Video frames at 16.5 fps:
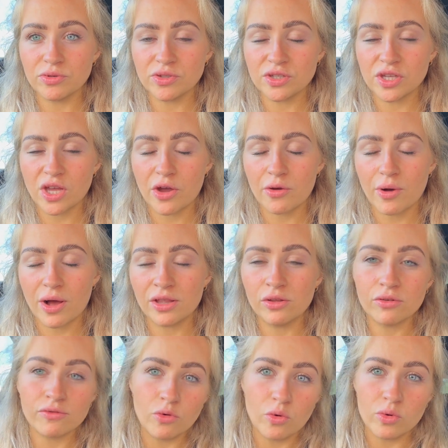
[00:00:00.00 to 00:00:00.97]
So I
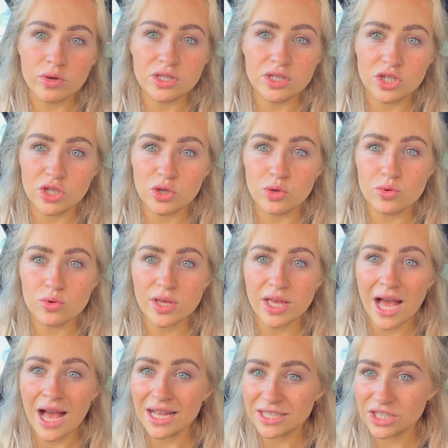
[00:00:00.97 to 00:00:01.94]
look forward to
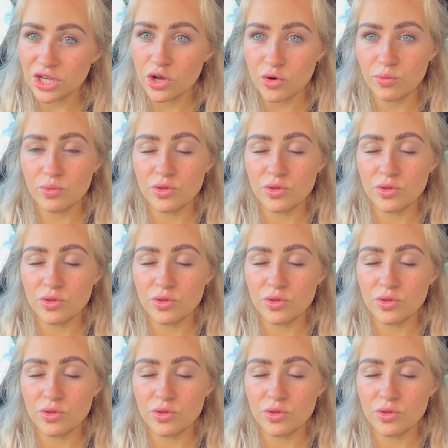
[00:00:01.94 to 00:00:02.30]
catching up